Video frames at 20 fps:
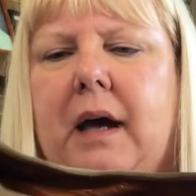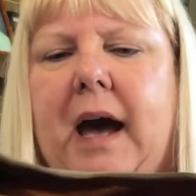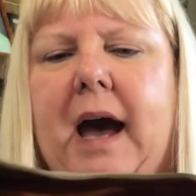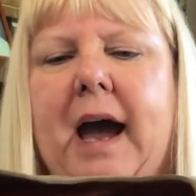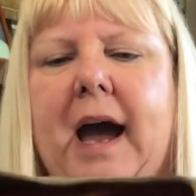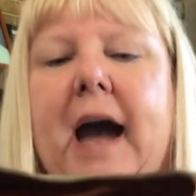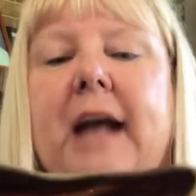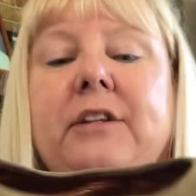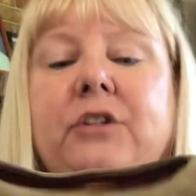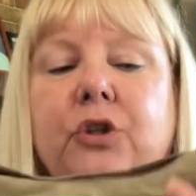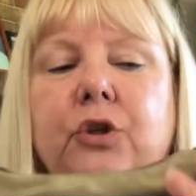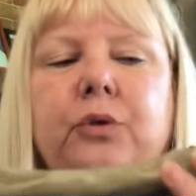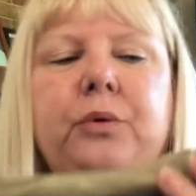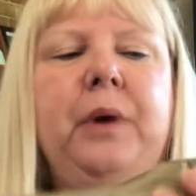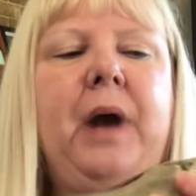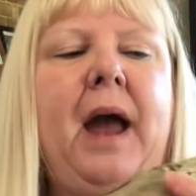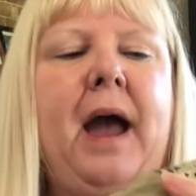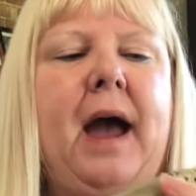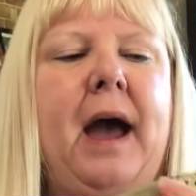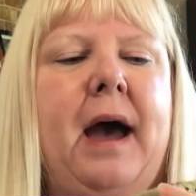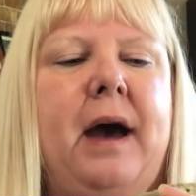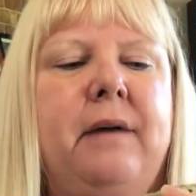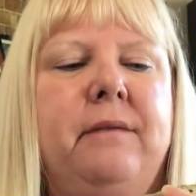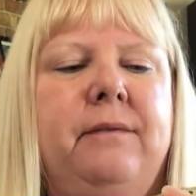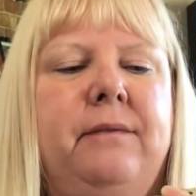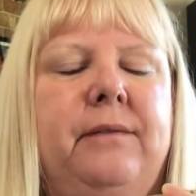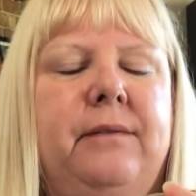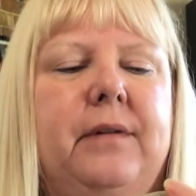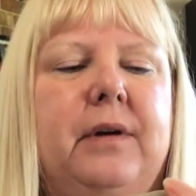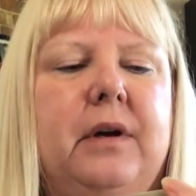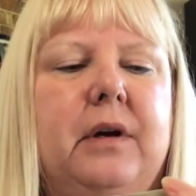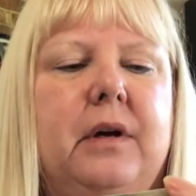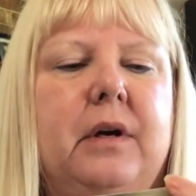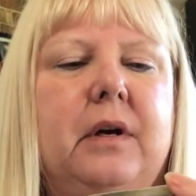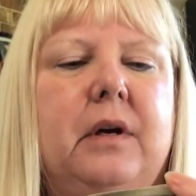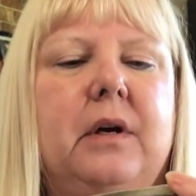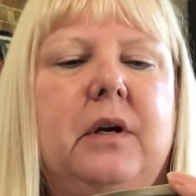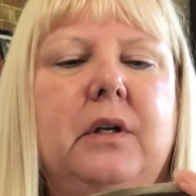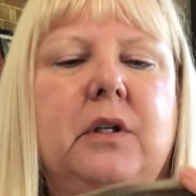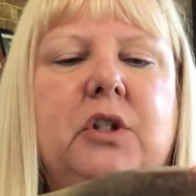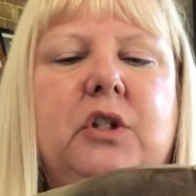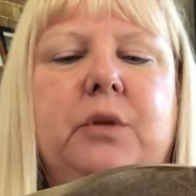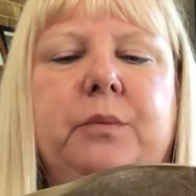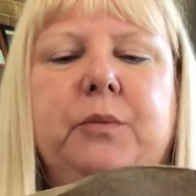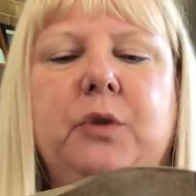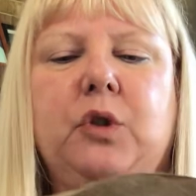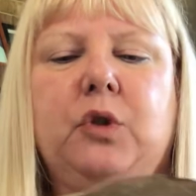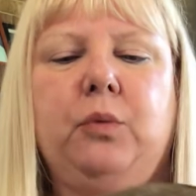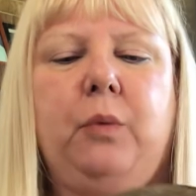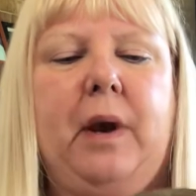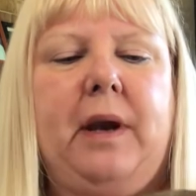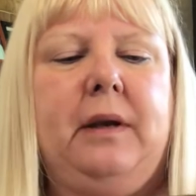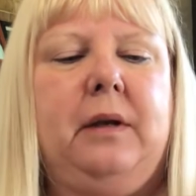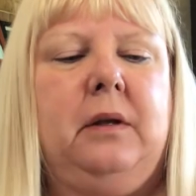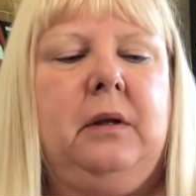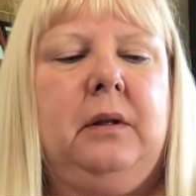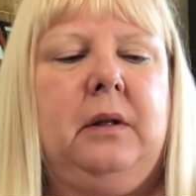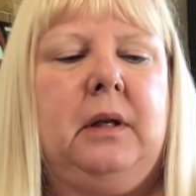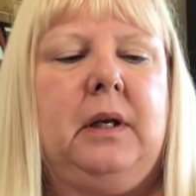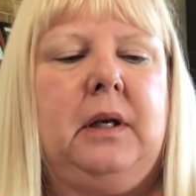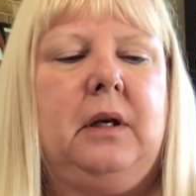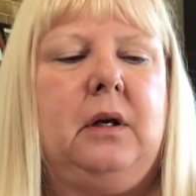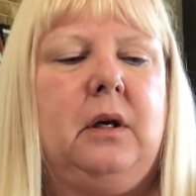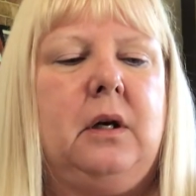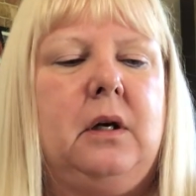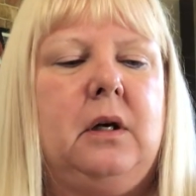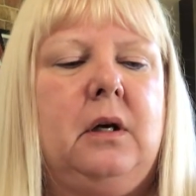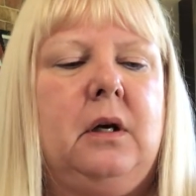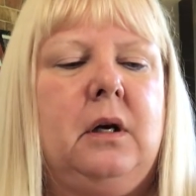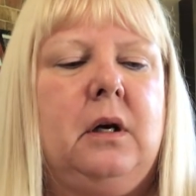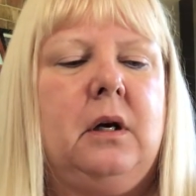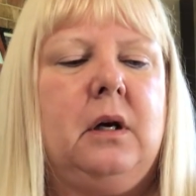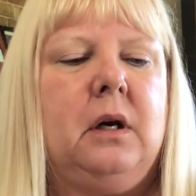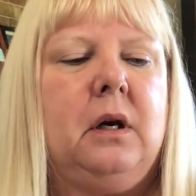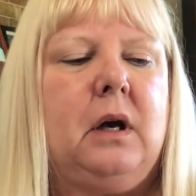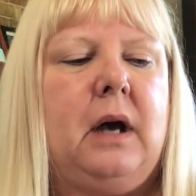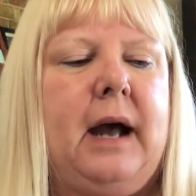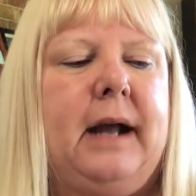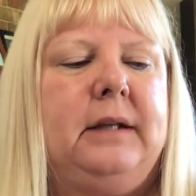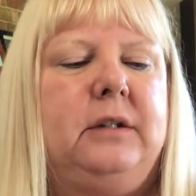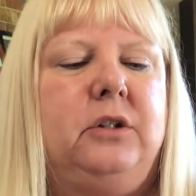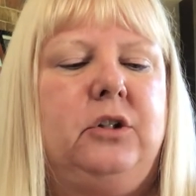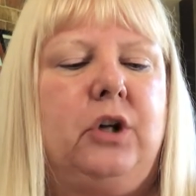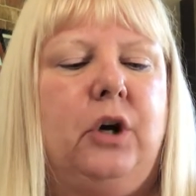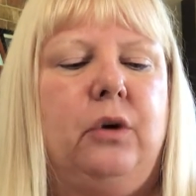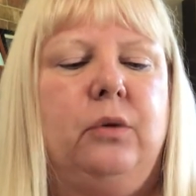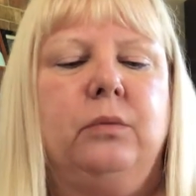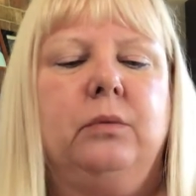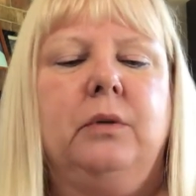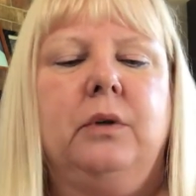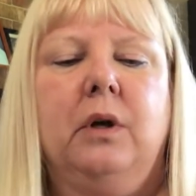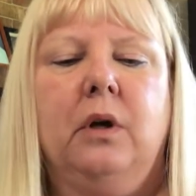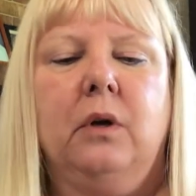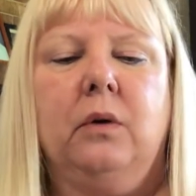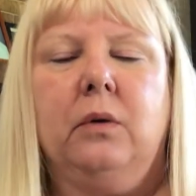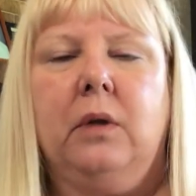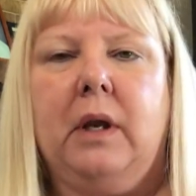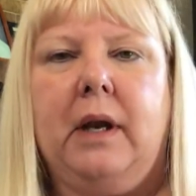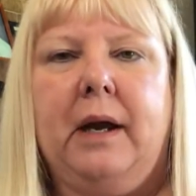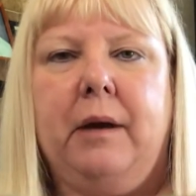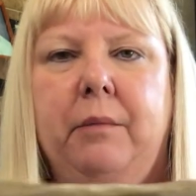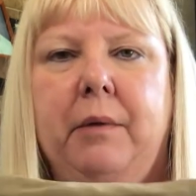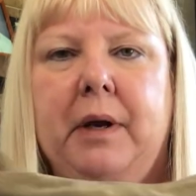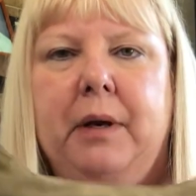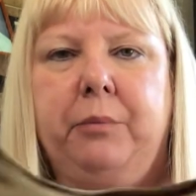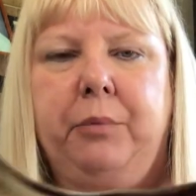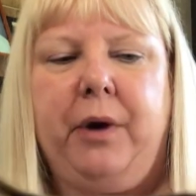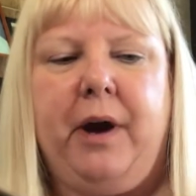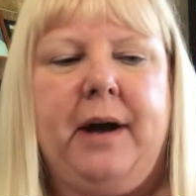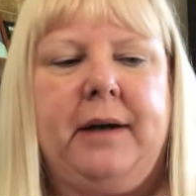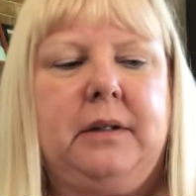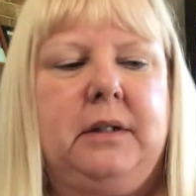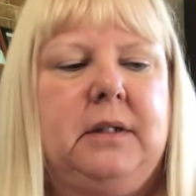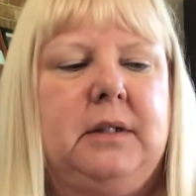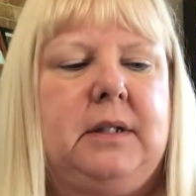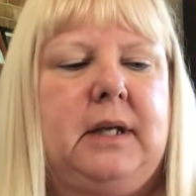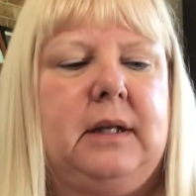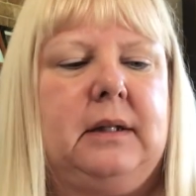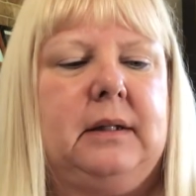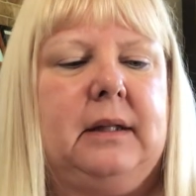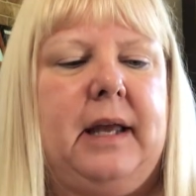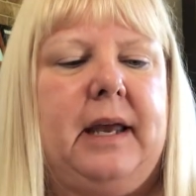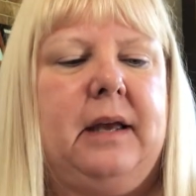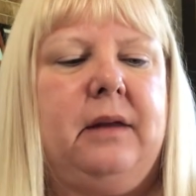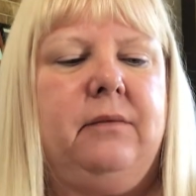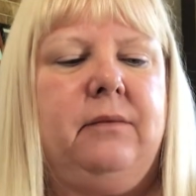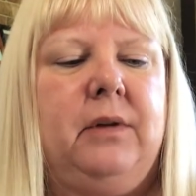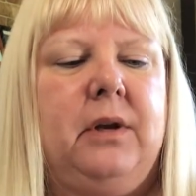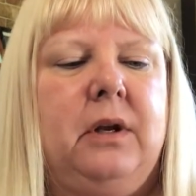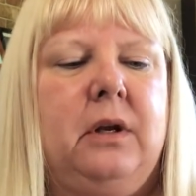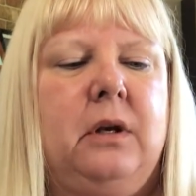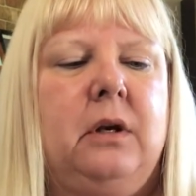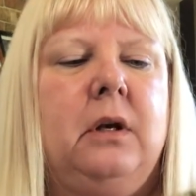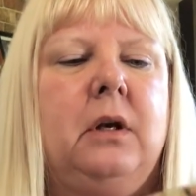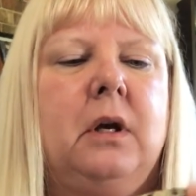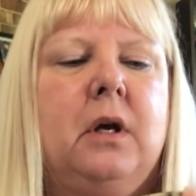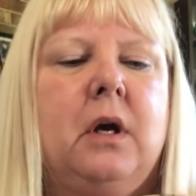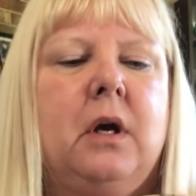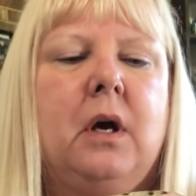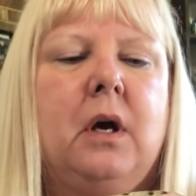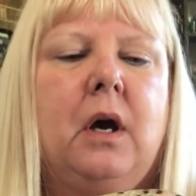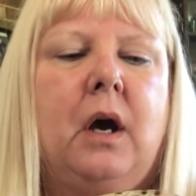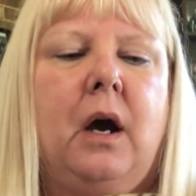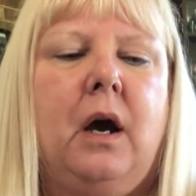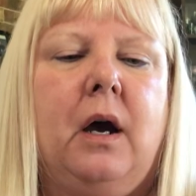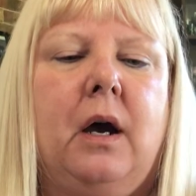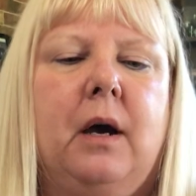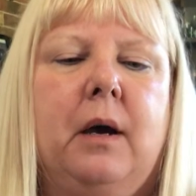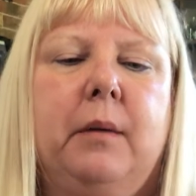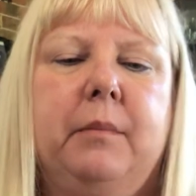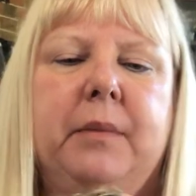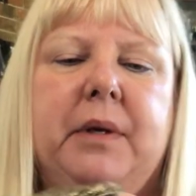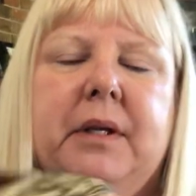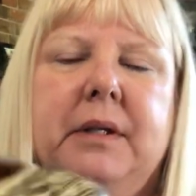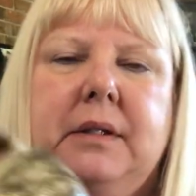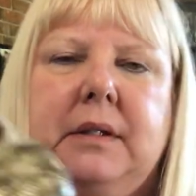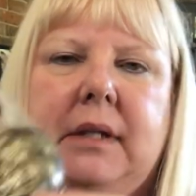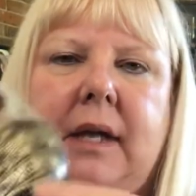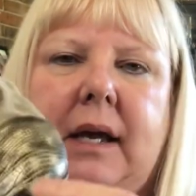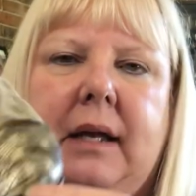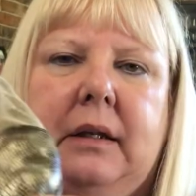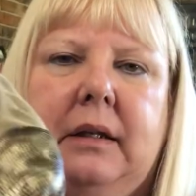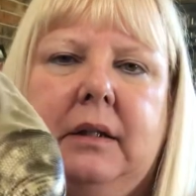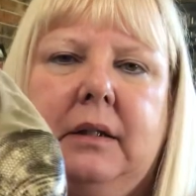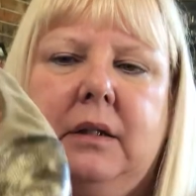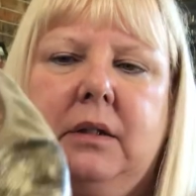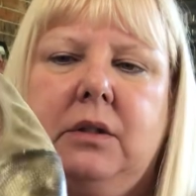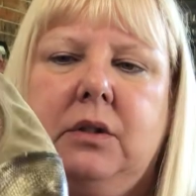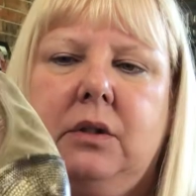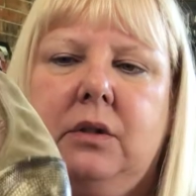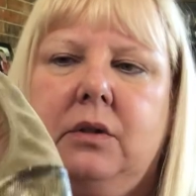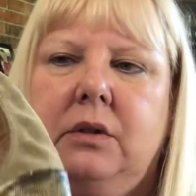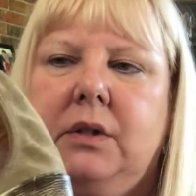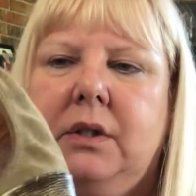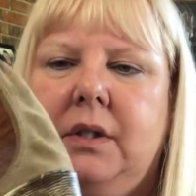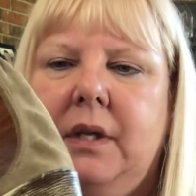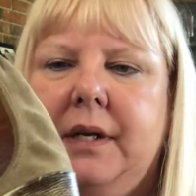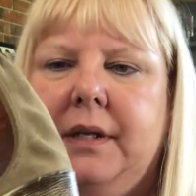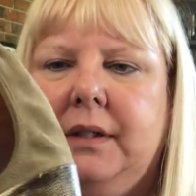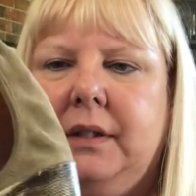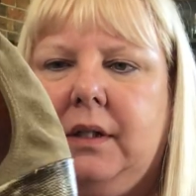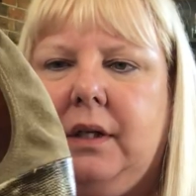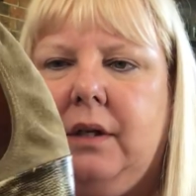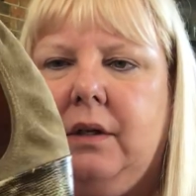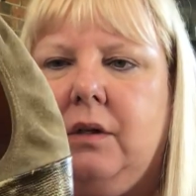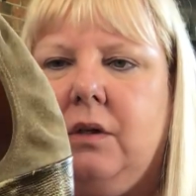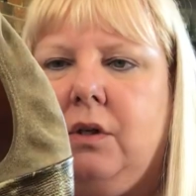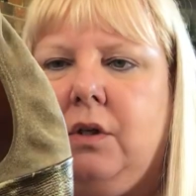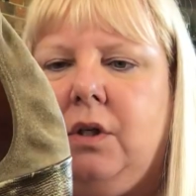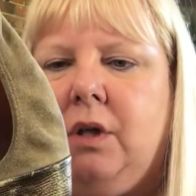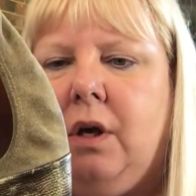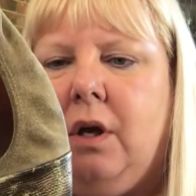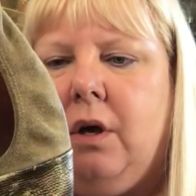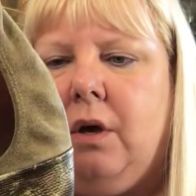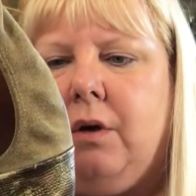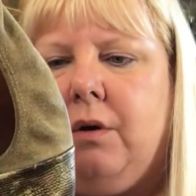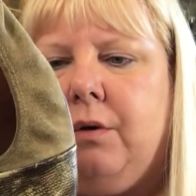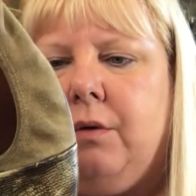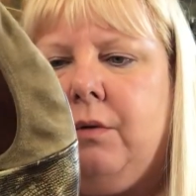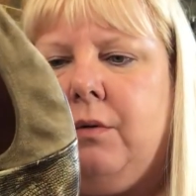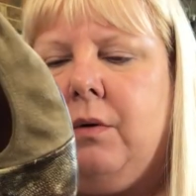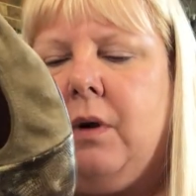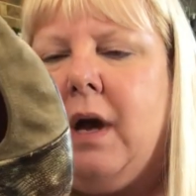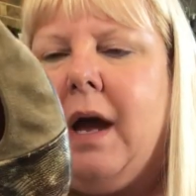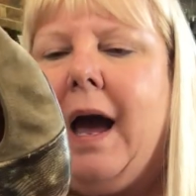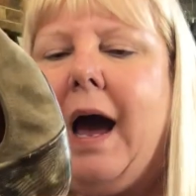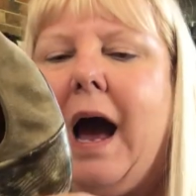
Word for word: I, I do have some suede cleaner. I don't know that I want to practice on Lanvin. Um, and it's got like this little snakeskin toe.